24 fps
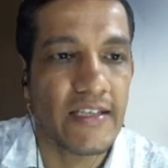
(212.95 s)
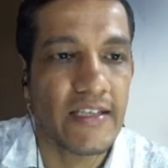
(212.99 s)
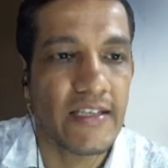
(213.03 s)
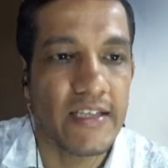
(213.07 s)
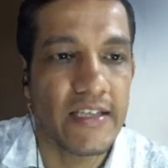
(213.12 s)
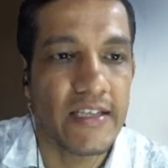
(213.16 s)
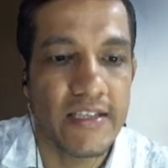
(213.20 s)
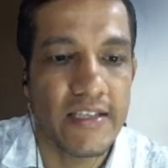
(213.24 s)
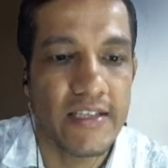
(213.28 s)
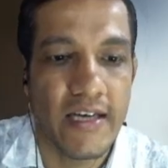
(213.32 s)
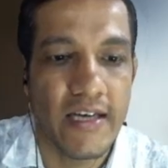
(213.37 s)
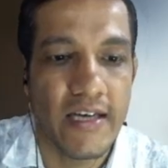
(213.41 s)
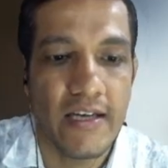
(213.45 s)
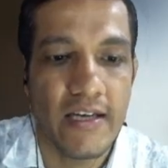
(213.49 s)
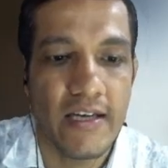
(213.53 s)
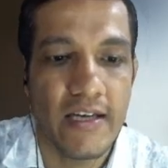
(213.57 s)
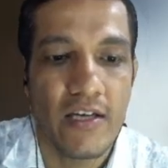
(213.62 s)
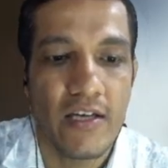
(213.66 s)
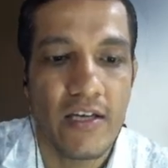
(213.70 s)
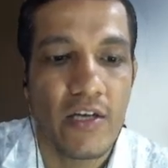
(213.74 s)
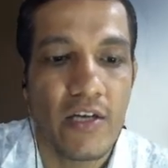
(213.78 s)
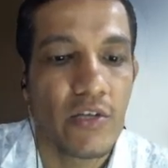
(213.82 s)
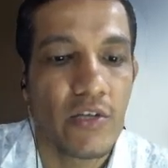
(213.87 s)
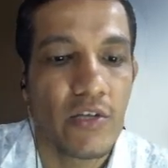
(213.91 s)
stationary.
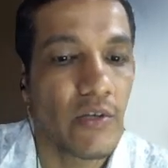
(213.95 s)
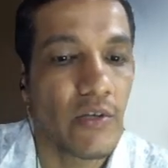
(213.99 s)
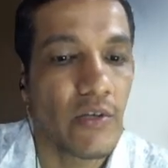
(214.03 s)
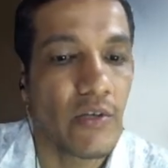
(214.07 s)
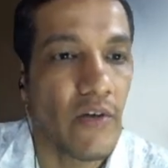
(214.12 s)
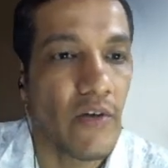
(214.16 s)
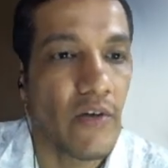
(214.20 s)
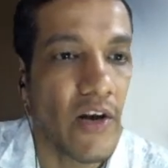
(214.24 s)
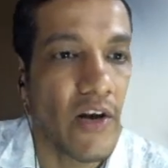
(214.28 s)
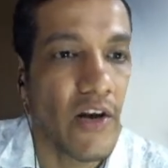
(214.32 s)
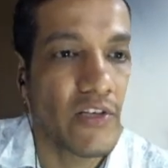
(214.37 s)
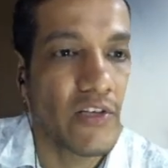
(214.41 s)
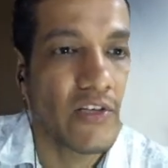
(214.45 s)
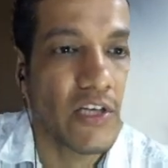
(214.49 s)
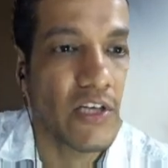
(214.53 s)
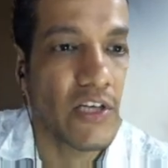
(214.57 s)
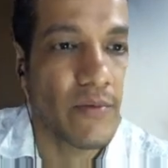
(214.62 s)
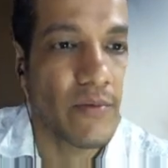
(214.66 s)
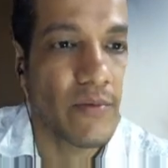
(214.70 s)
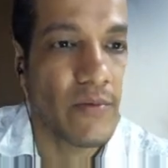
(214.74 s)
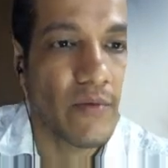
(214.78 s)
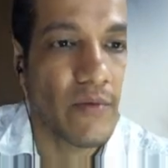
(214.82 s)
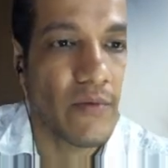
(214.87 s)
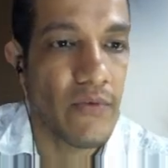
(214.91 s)
So the velocity
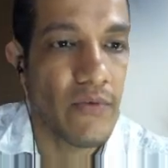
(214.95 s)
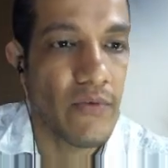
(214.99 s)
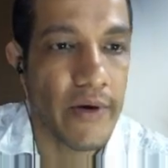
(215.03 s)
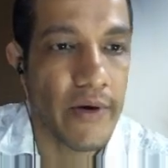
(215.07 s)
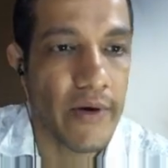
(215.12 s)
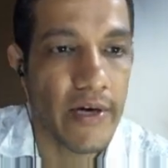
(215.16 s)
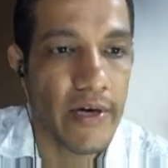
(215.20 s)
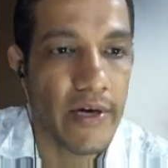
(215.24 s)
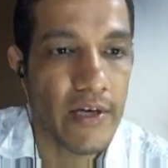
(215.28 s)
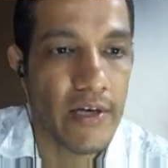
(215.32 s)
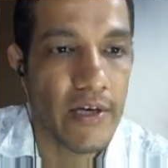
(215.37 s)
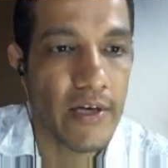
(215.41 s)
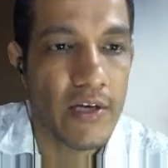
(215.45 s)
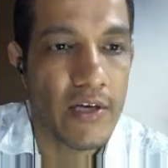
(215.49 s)
of the fluid,